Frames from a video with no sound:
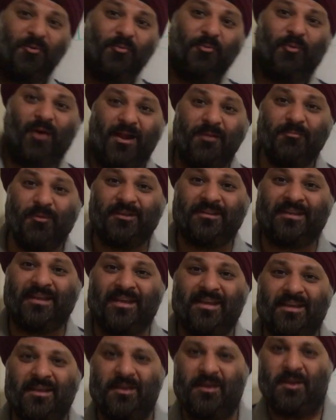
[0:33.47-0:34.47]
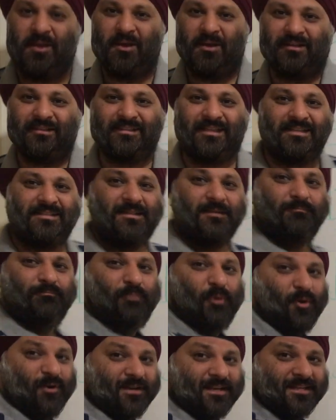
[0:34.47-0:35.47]
One more thing, there's a
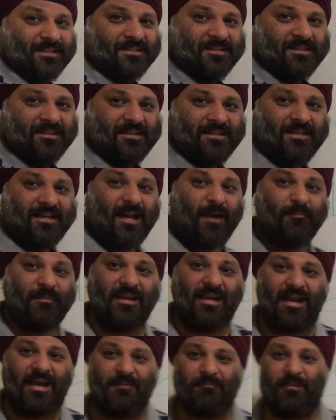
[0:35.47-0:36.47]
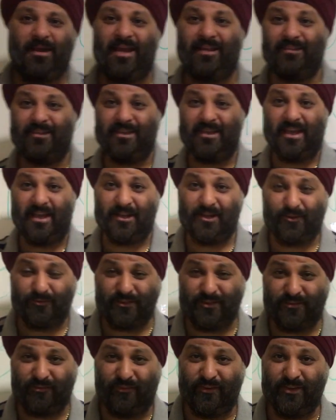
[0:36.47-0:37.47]
bonus coming up at the end of
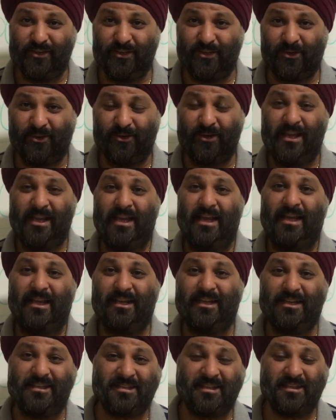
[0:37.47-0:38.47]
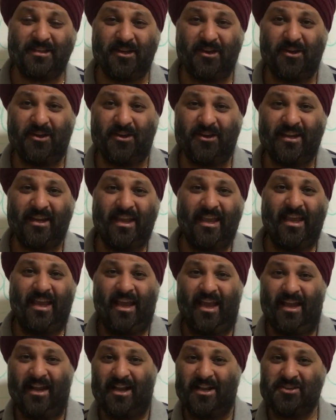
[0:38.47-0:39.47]
this video. Listen on
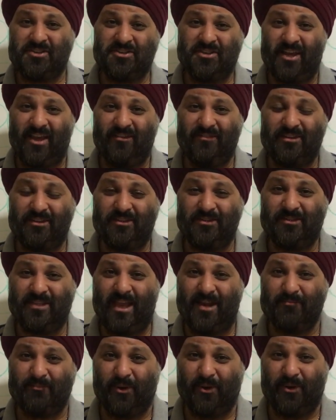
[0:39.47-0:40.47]
and I'll share with you that